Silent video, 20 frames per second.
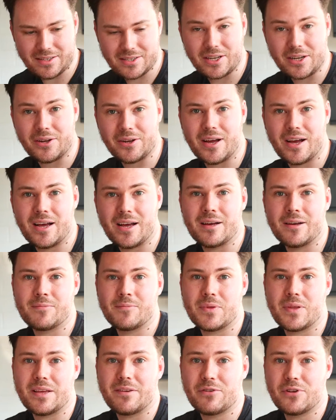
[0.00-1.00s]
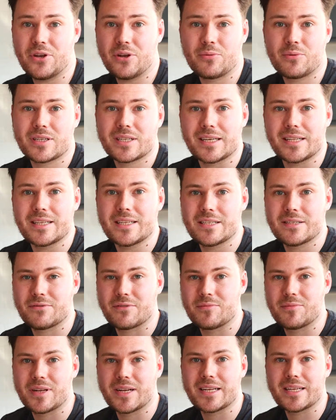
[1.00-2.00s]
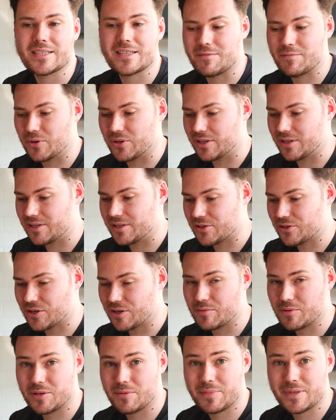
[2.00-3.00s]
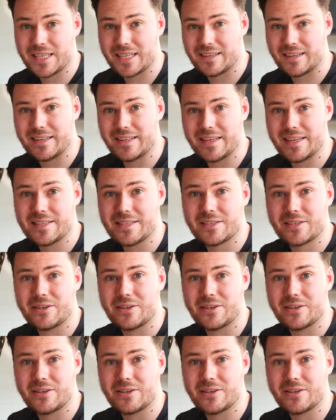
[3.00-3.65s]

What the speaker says: So if you don't want to get these from the links I put in the description, particularly this,